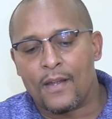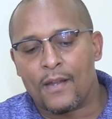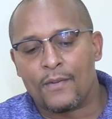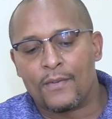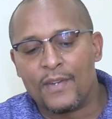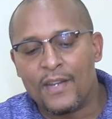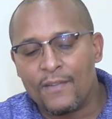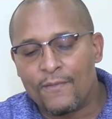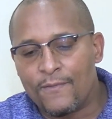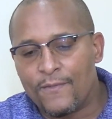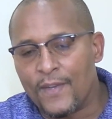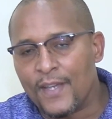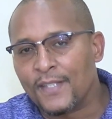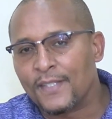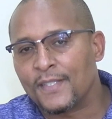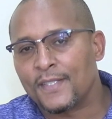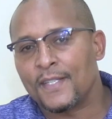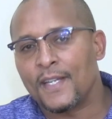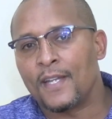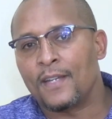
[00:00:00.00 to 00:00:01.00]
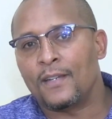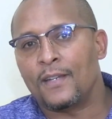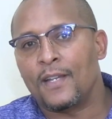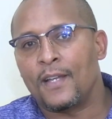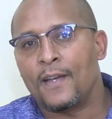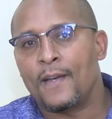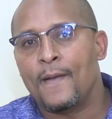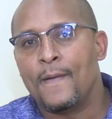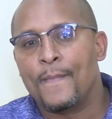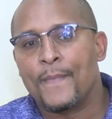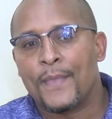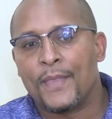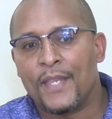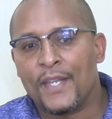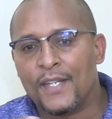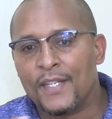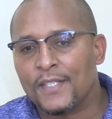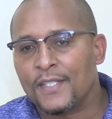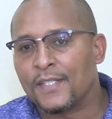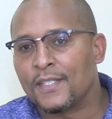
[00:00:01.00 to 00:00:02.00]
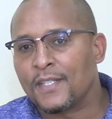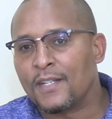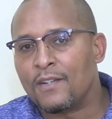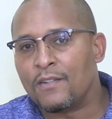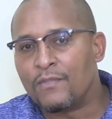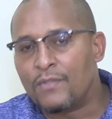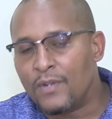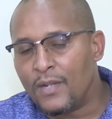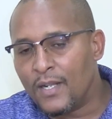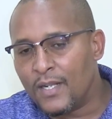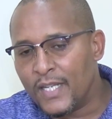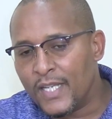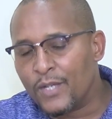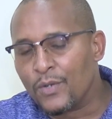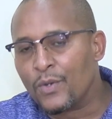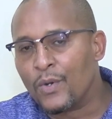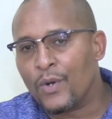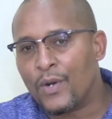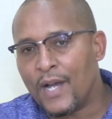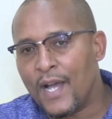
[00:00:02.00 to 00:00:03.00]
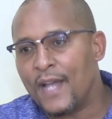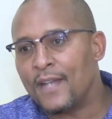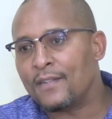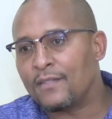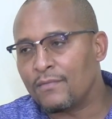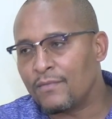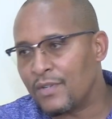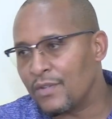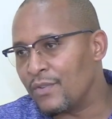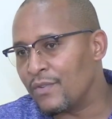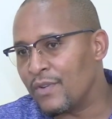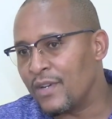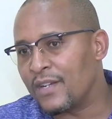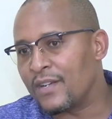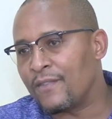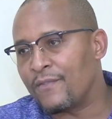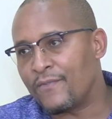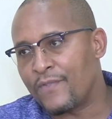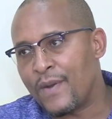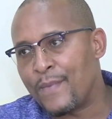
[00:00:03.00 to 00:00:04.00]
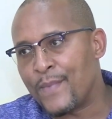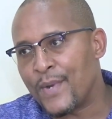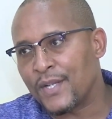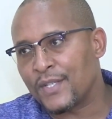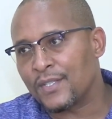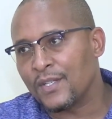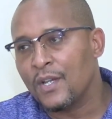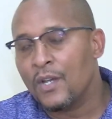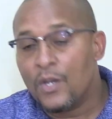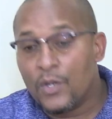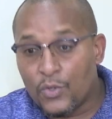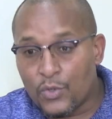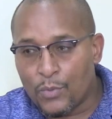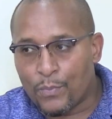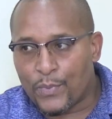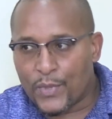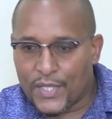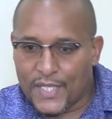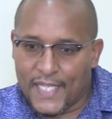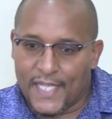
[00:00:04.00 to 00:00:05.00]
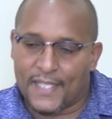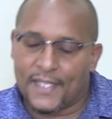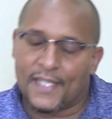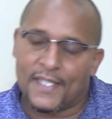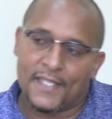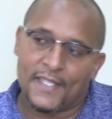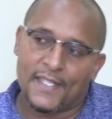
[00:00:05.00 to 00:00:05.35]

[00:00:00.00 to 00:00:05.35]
ring fence and the necessary legal and regulatory frameworks to protect the